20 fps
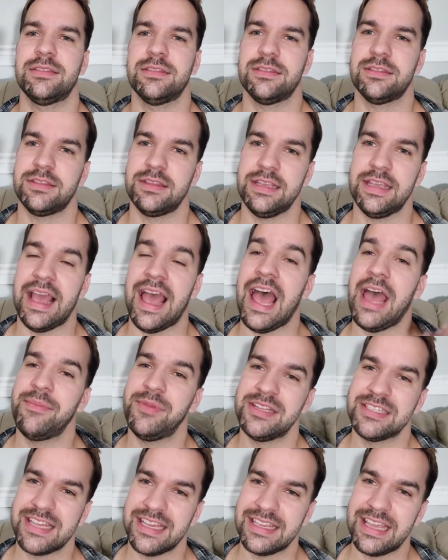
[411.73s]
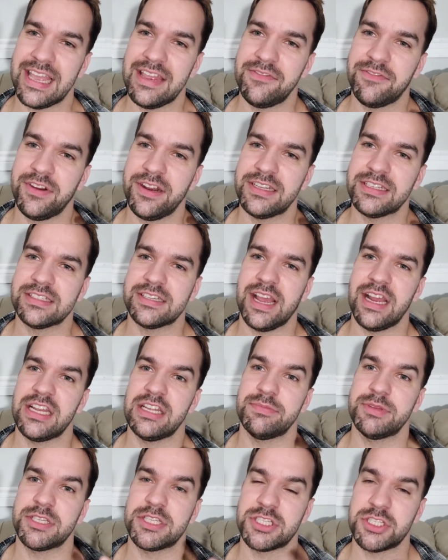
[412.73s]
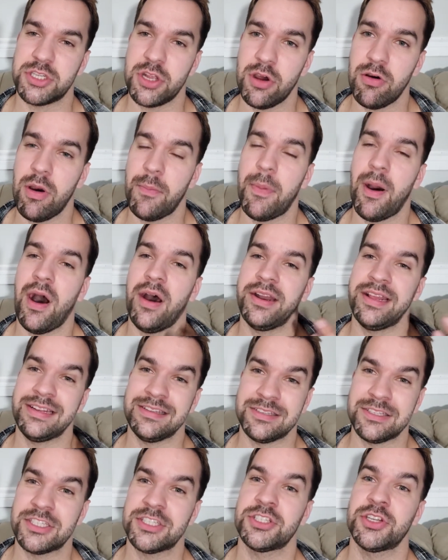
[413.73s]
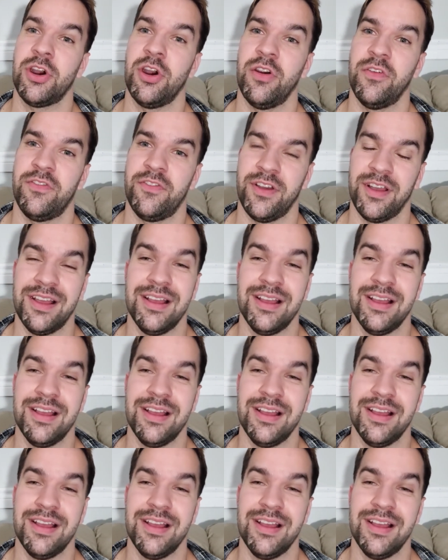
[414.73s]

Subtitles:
the admins at Game Freak decided to bestow upon it Surf,